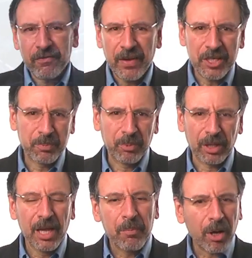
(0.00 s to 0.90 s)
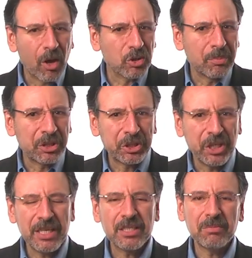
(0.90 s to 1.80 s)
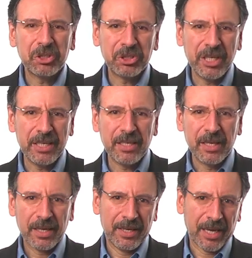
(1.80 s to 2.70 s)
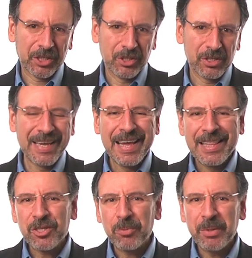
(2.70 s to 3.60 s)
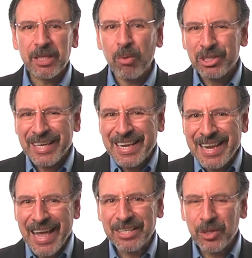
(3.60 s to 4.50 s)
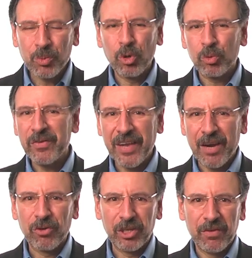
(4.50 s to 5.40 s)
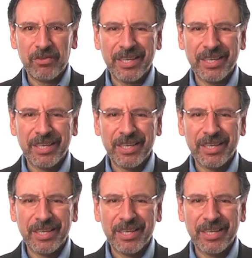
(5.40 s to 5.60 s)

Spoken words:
Facebook, but also machine-to-machine connections. This will be the most connected world we've ever lived